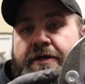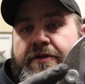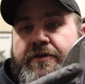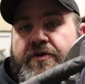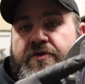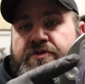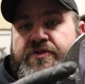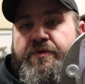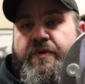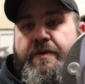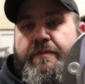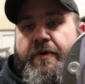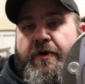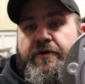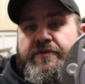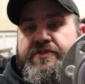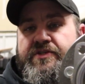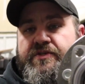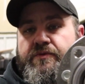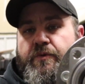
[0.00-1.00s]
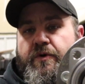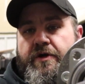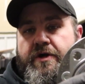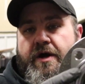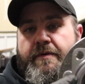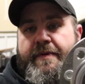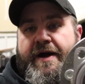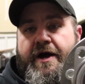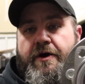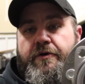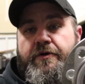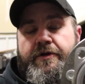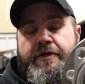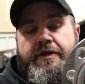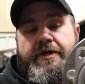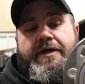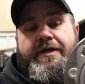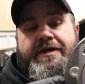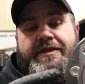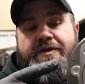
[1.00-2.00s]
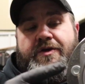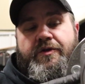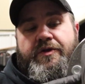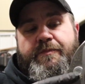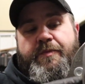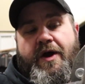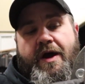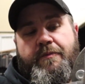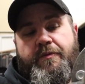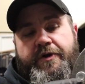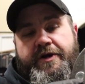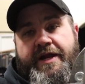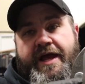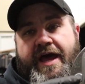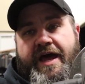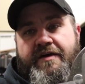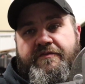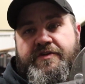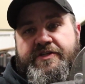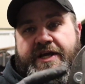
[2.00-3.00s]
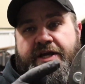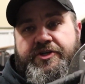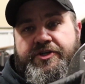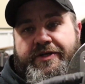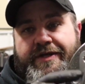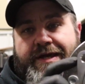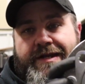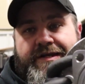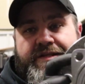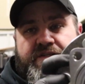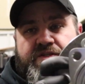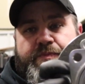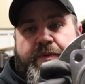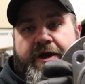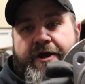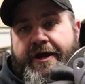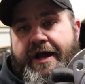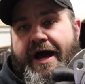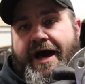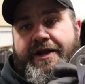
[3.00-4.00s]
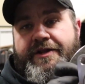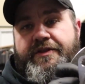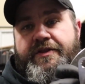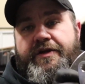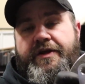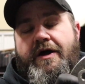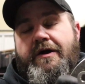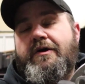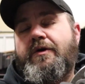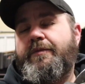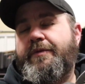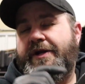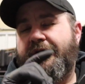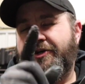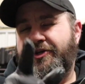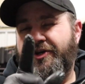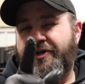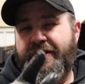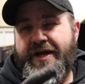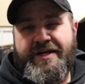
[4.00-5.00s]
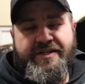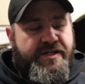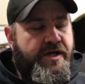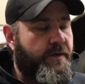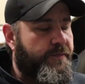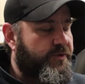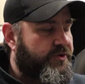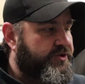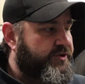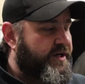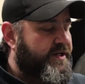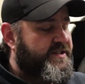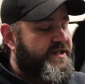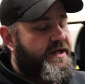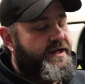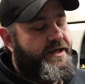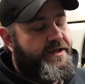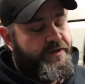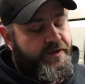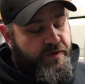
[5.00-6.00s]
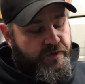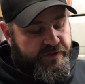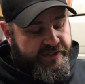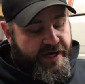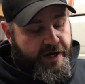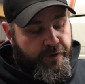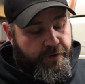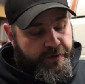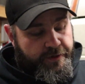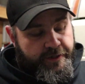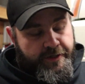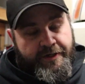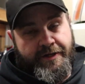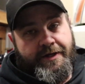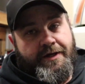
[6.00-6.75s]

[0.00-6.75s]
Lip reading: Those 3 bolts will come out, and the only problem we're going to have is actually getting this bearing out of the knuckle, but I'll show you guys a couple tricks on getting those out,